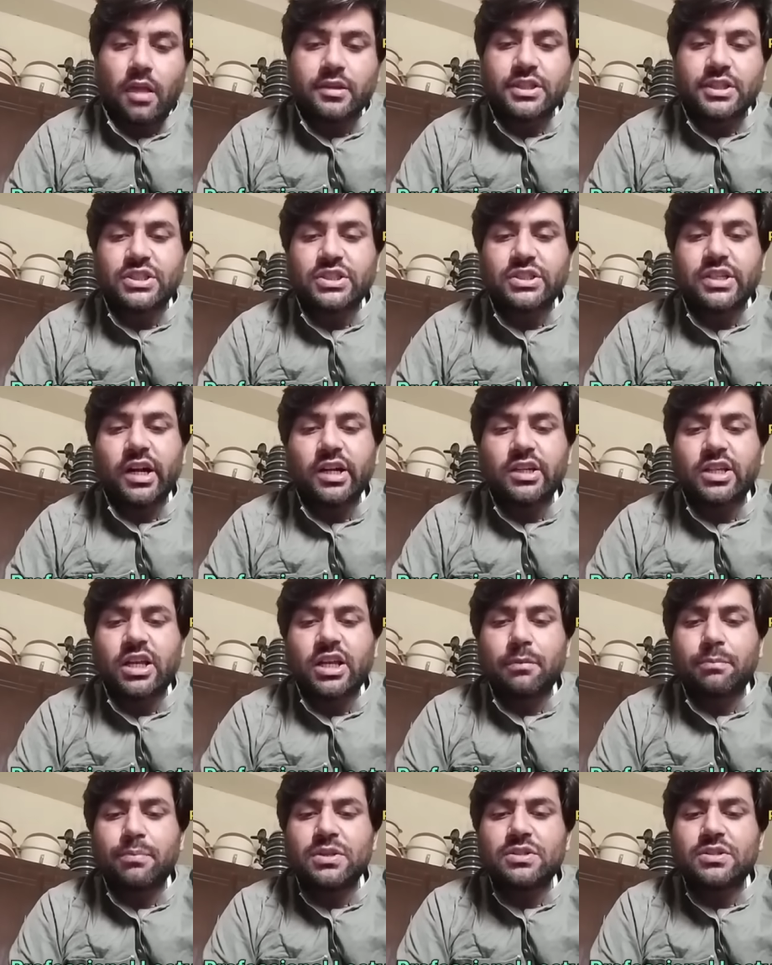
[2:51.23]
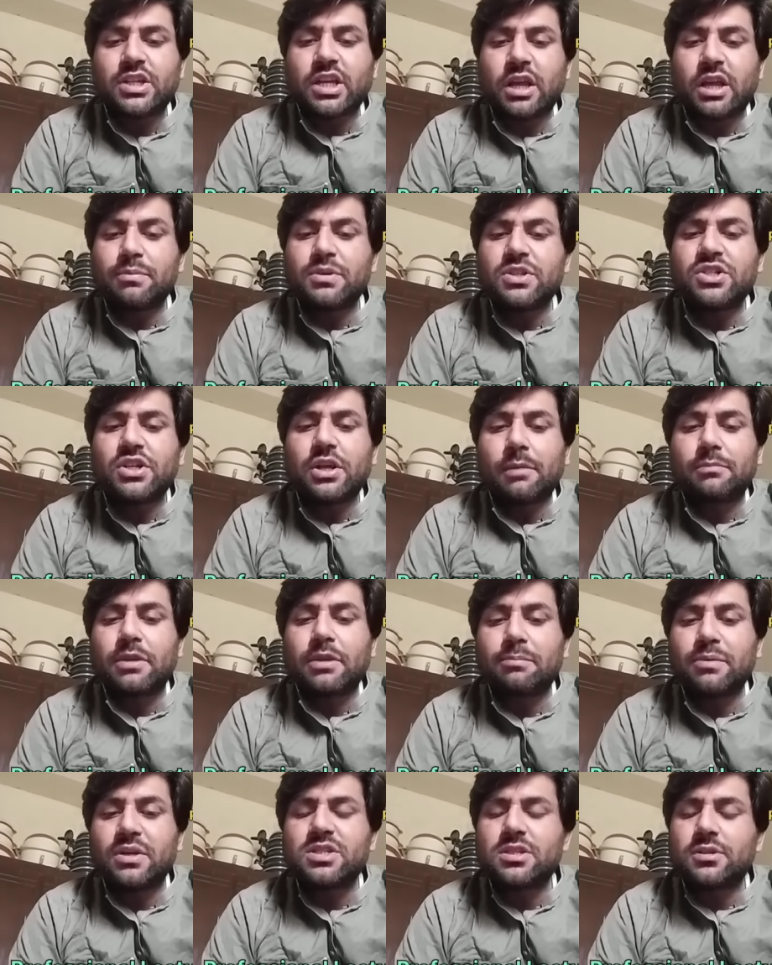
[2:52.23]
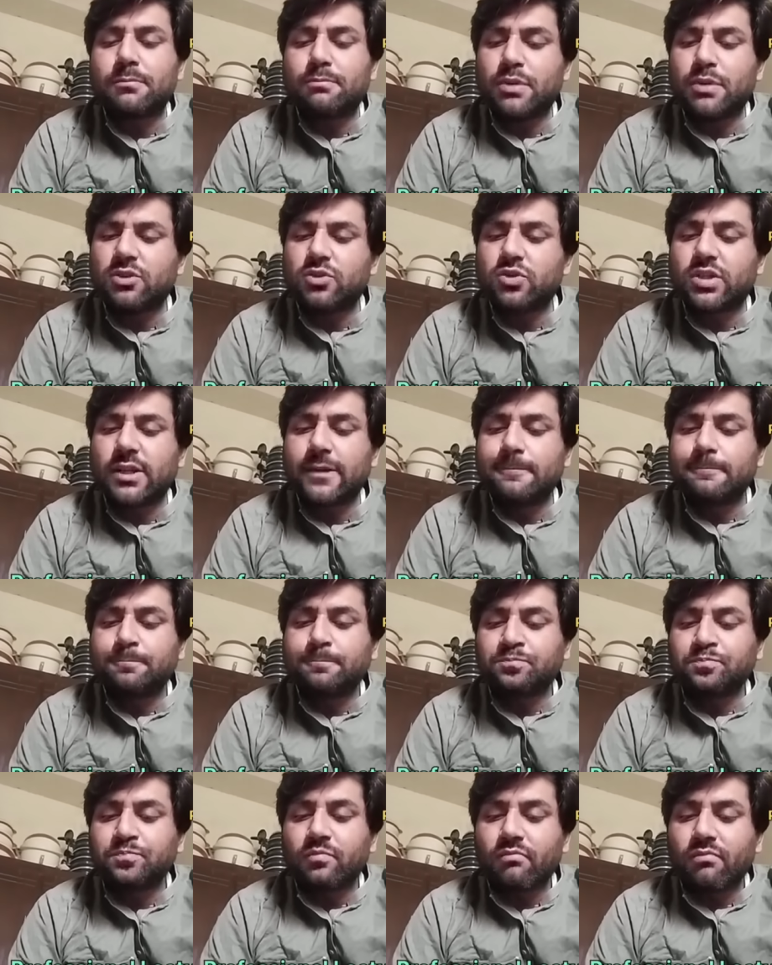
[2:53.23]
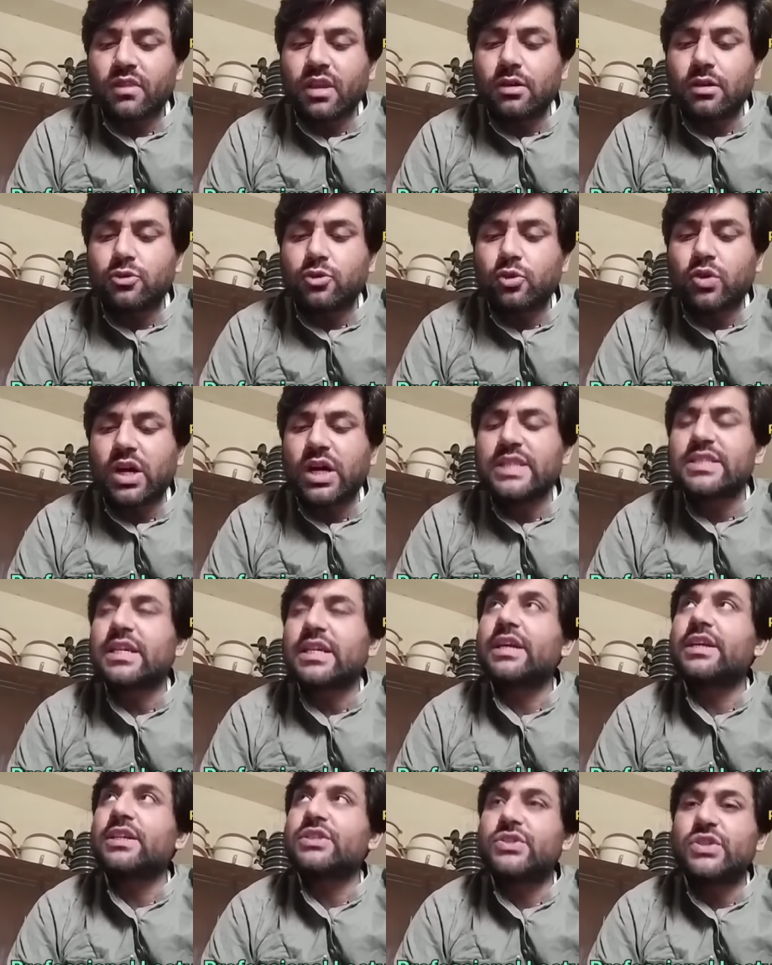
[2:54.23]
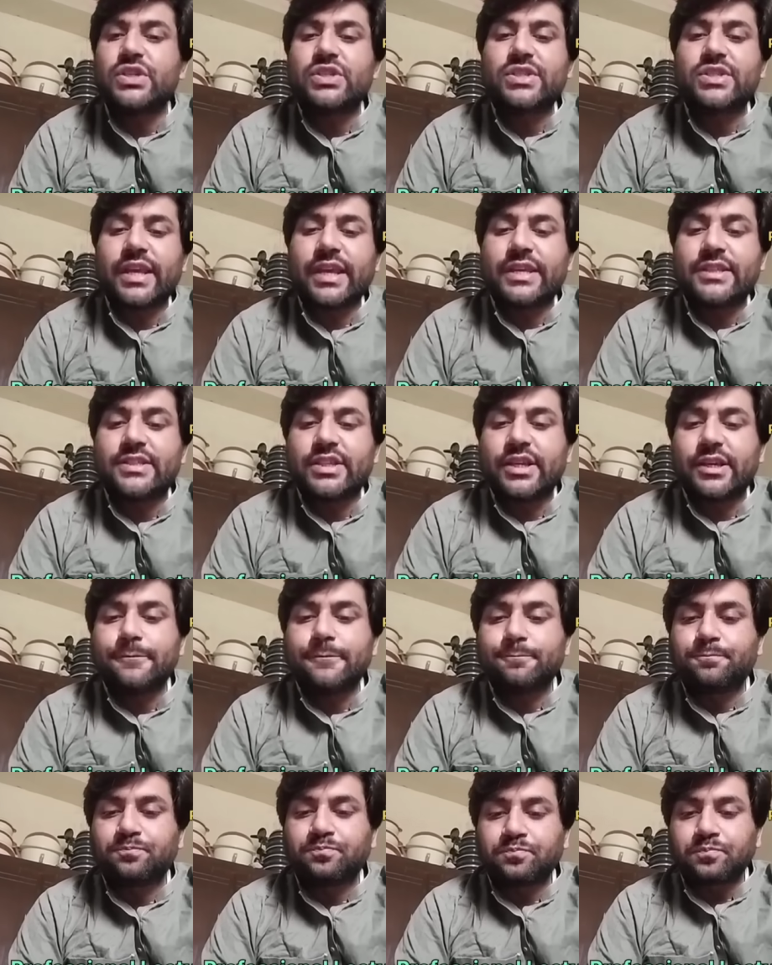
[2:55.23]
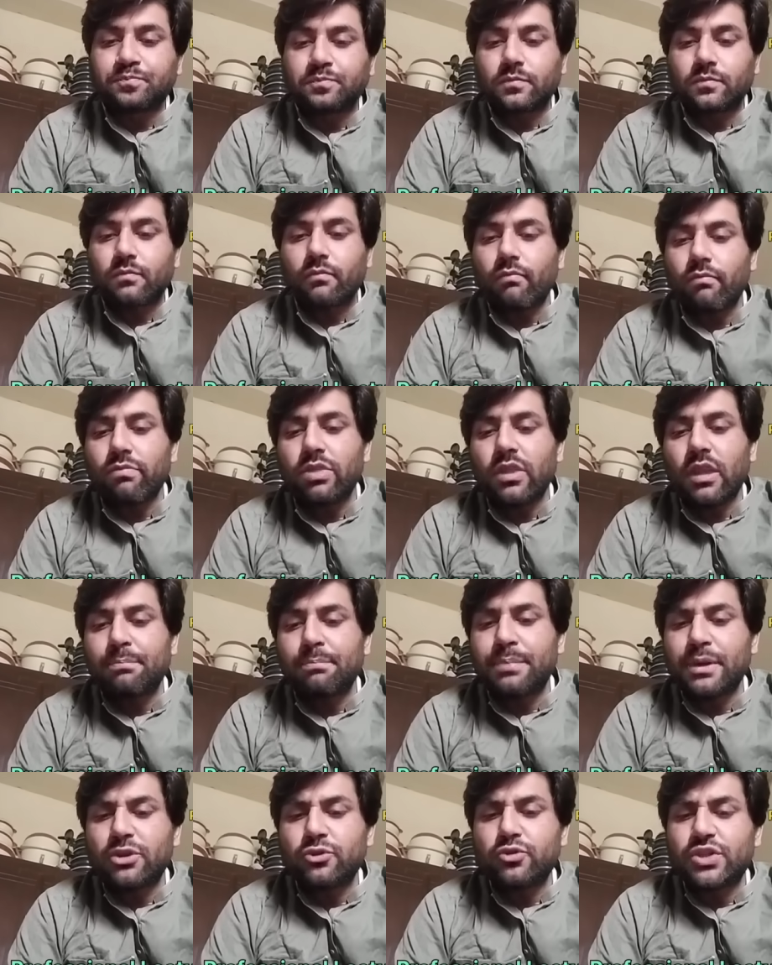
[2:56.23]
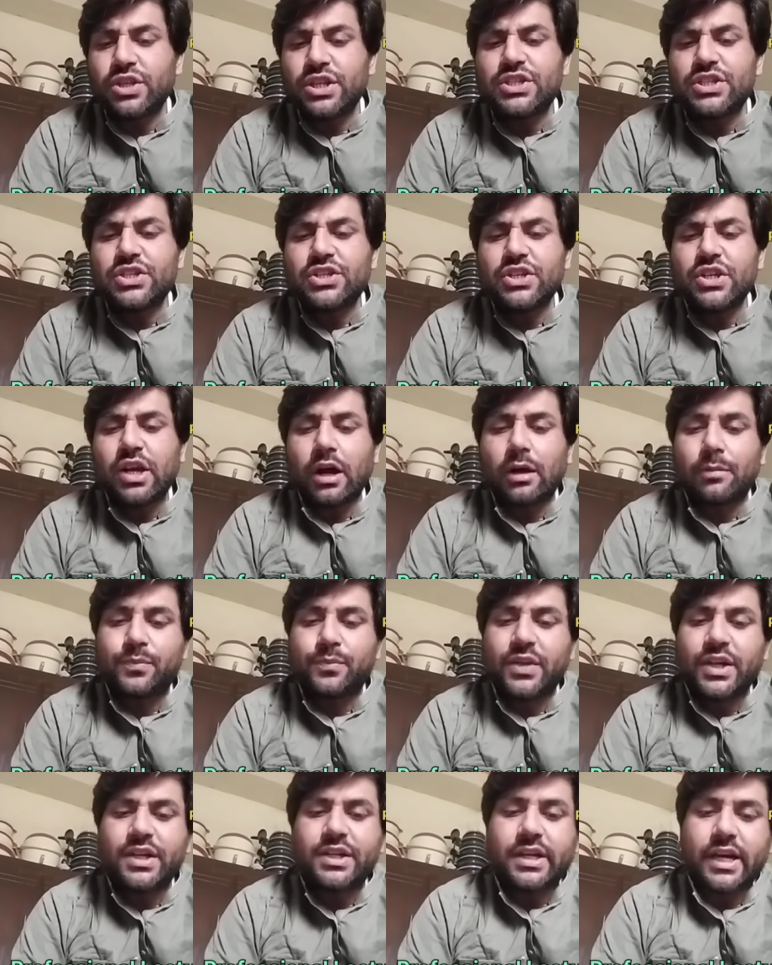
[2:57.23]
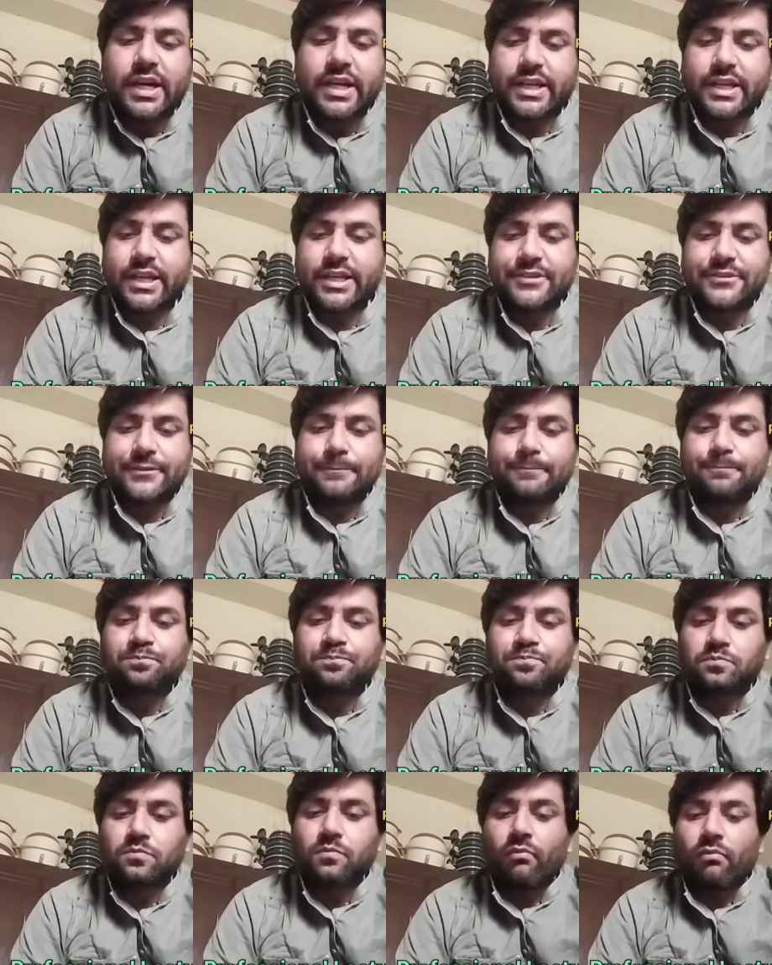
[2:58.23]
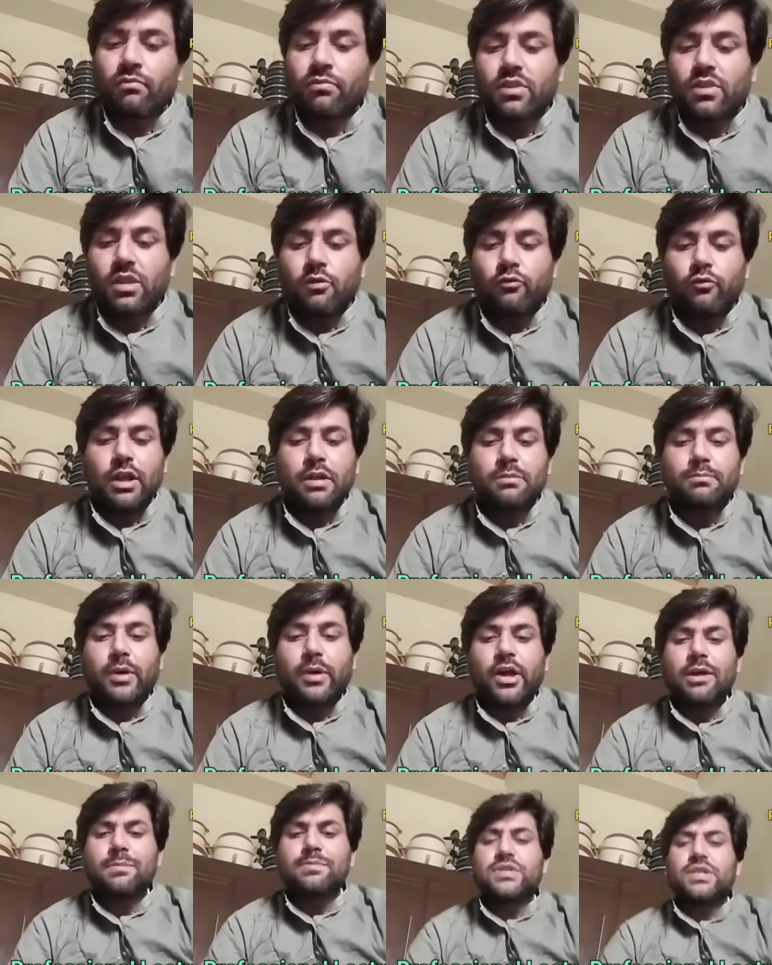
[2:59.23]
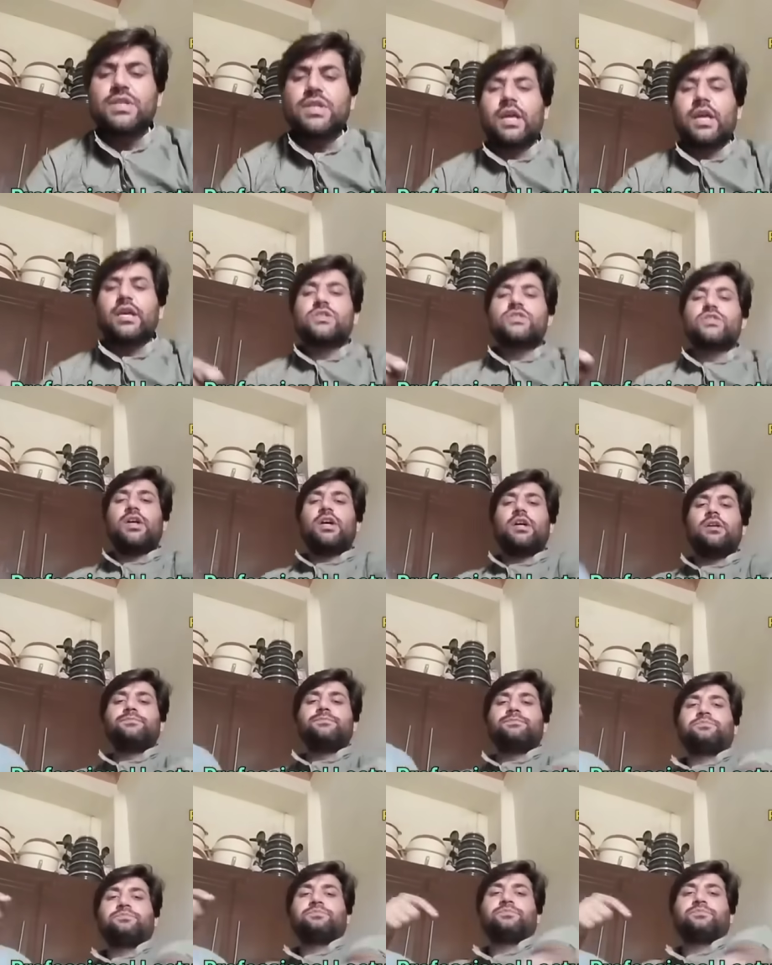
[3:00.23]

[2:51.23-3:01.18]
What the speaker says: is called the capacity of the pathogen to cause a disease is the pathogenicity of that organism. While biopsy is the